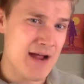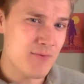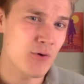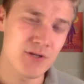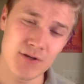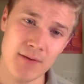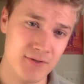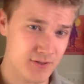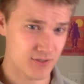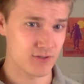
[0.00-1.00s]
I'm going to come
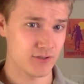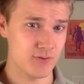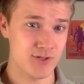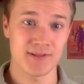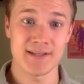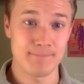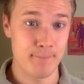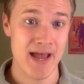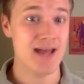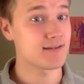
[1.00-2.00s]
to the conclusion that
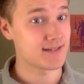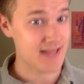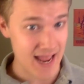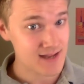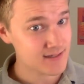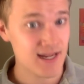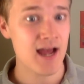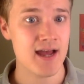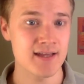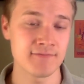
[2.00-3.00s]
Mat can
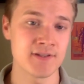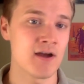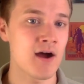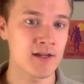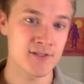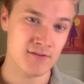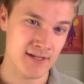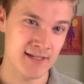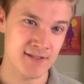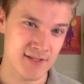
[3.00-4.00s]
die if the odds are
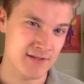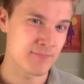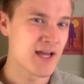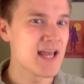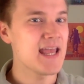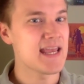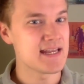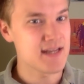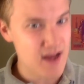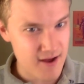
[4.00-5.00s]
against him
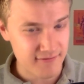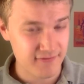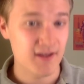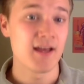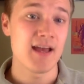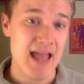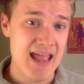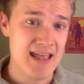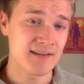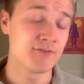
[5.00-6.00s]
enough,
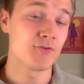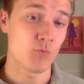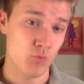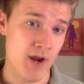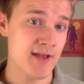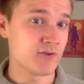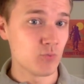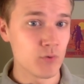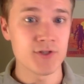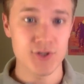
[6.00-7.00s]
and Rand
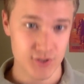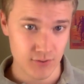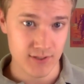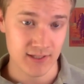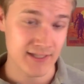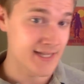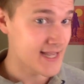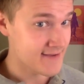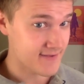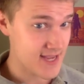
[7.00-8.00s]
would certainly,
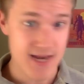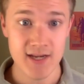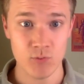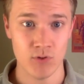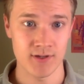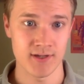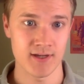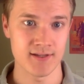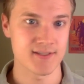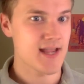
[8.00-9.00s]
if anyone
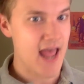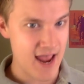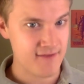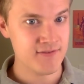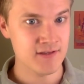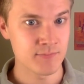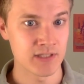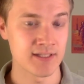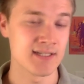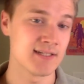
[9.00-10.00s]
does, have the
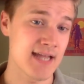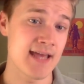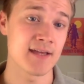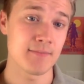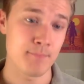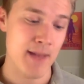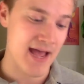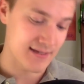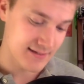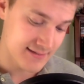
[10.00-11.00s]
ability to take
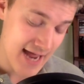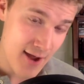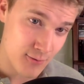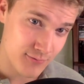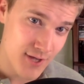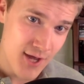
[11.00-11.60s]
Mat down,